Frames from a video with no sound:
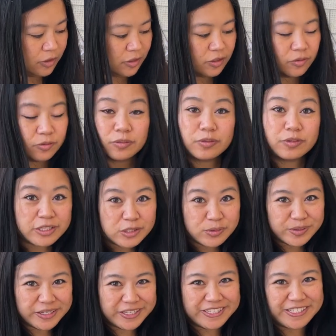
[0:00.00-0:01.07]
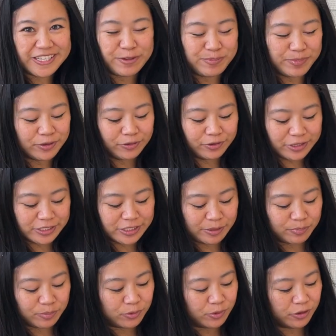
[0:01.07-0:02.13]
So this one is a better
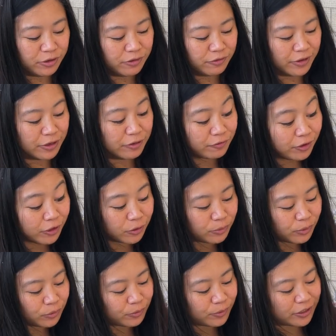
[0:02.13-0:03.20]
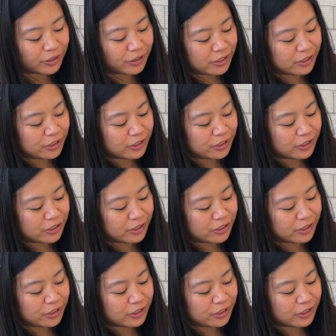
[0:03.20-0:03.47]
example of a viable one.